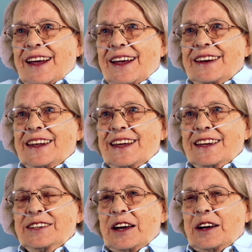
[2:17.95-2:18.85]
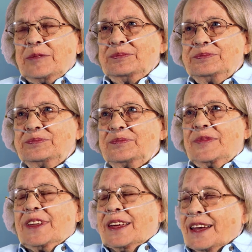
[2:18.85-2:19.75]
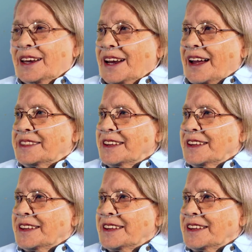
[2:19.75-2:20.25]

And I